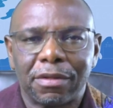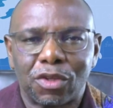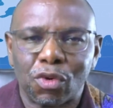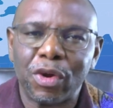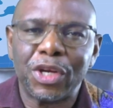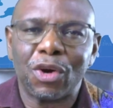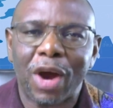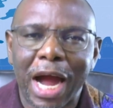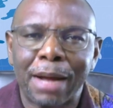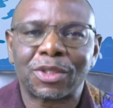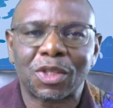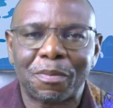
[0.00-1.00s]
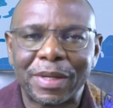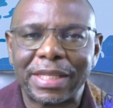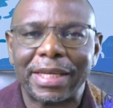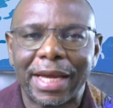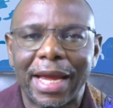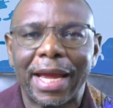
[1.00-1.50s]
throwing your arms up
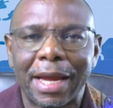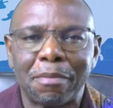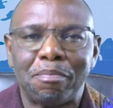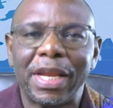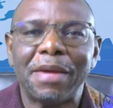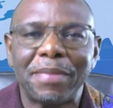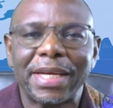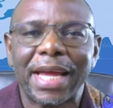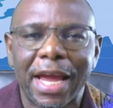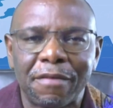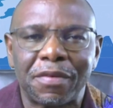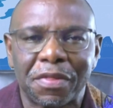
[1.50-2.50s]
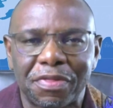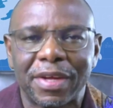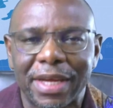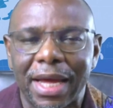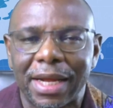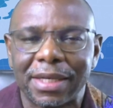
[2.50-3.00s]
in the air, blaming
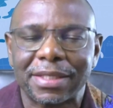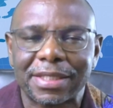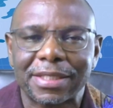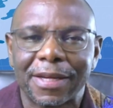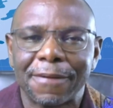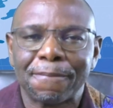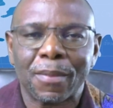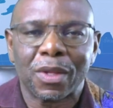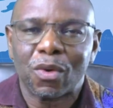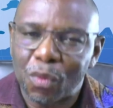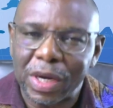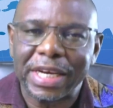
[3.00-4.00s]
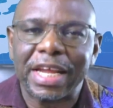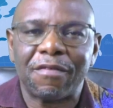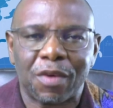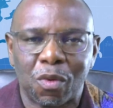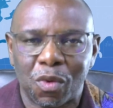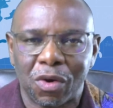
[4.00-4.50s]
everything else will
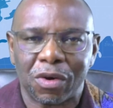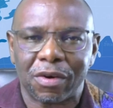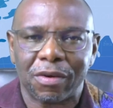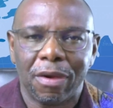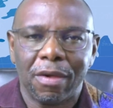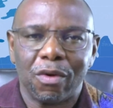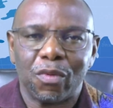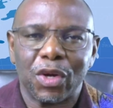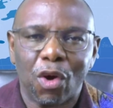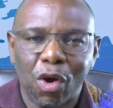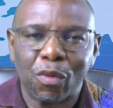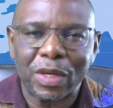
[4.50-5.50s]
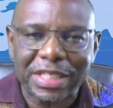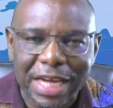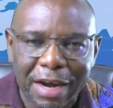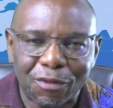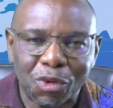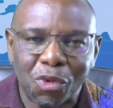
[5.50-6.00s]
never work. We always
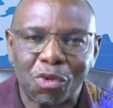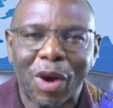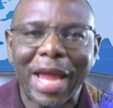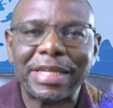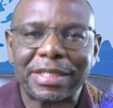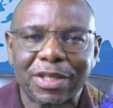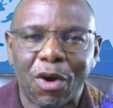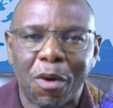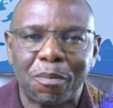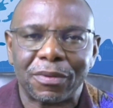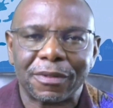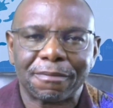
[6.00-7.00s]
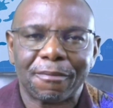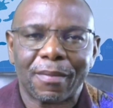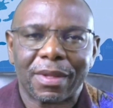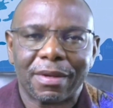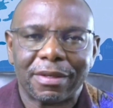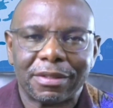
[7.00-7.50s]
have to rise up,
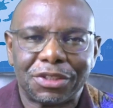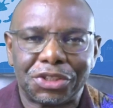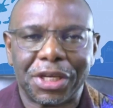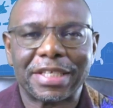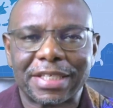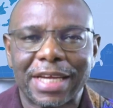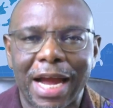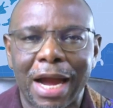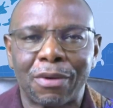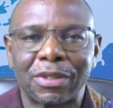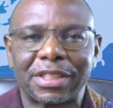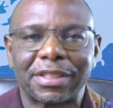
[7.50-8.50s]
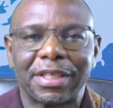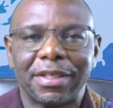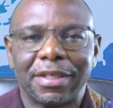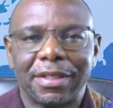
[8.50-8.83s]
chest out,